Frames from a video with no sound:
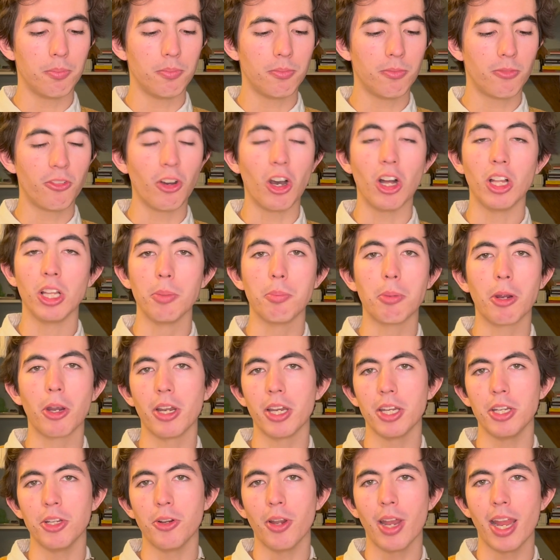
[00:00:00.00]
fall apart
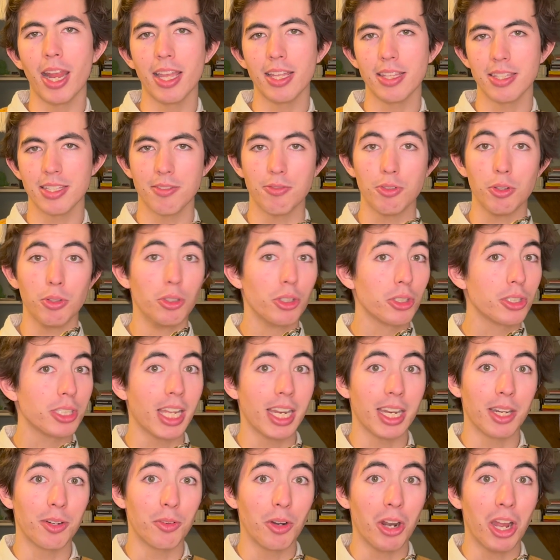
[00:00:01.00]
in your hands if you looked at
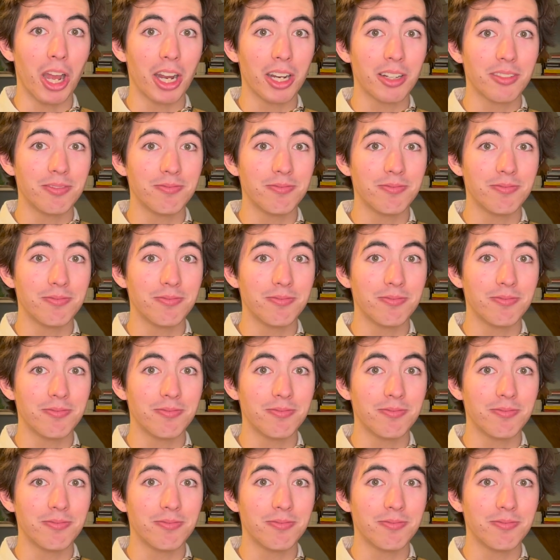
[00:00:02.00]
it wrong.